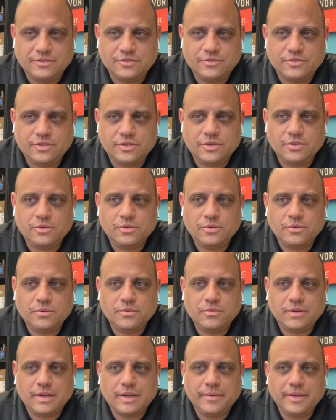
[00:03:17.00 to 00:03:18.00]

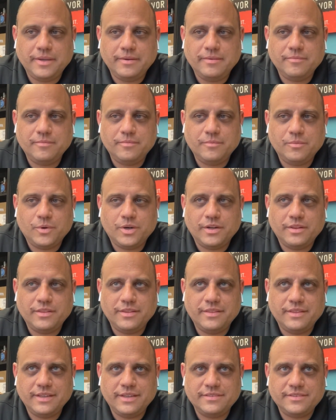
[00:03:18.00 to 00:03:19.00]
So, I mean, one of the
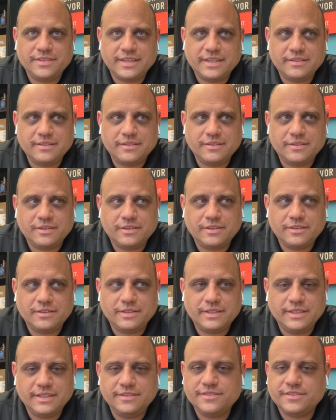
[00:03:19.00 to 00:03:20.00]
things that I
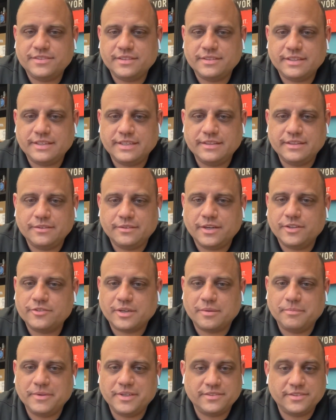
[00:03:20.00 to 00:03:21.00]
learned instantly in the
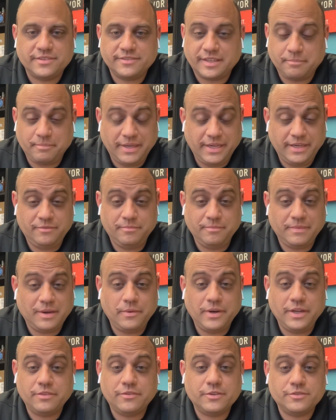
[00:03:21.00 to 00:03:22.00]
restaurant business, I paid my
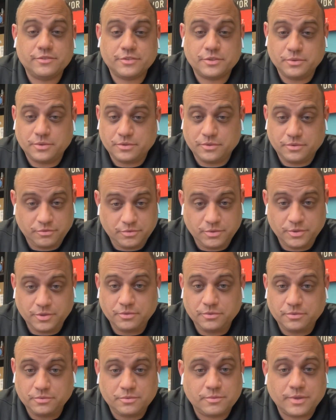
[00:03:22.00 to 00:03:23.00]
way through school
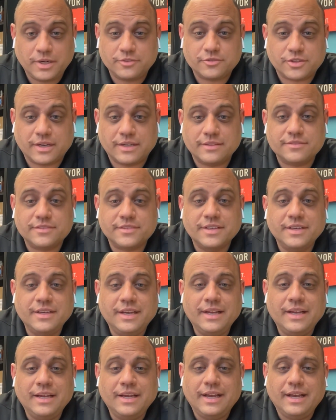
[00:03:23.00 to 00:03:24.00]
through restaurants.
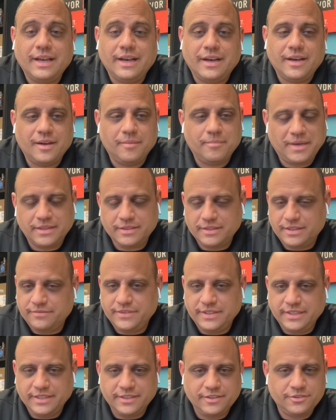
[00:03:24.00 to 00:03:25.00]
Um, I
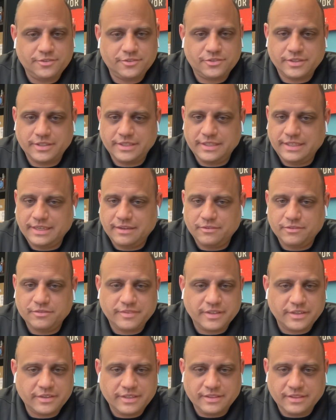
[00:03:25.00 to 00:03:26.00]
loved the industry. I was
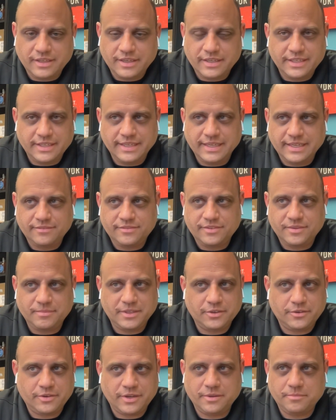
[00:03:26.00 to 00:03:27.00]
very lucky to have some
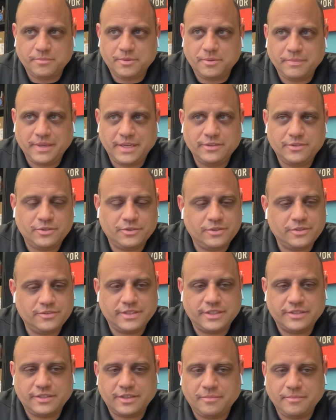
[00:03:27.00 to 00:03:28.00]
incredible mentors
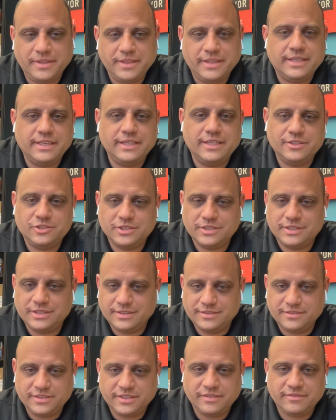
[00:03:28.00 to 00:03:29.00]
that taught me the kitchen
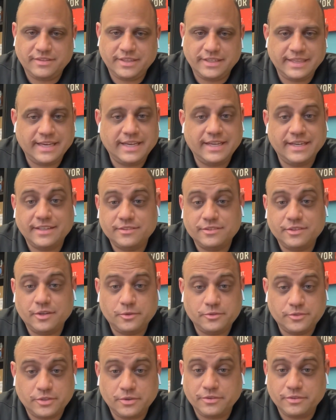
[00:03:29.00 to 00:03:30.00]
and stuff like that as I
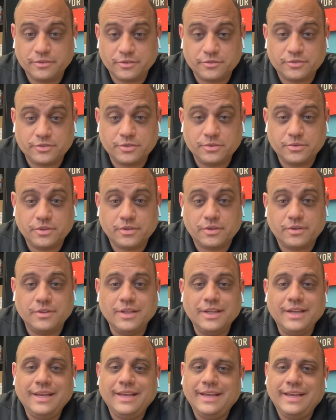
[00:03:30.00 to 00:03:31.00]
was going through school.
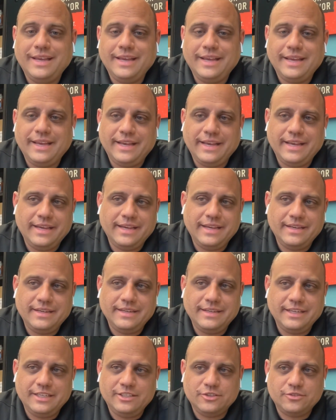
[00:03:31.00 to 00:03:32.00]

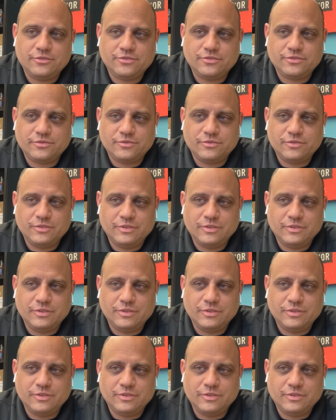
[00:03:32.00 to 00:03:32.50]
And it just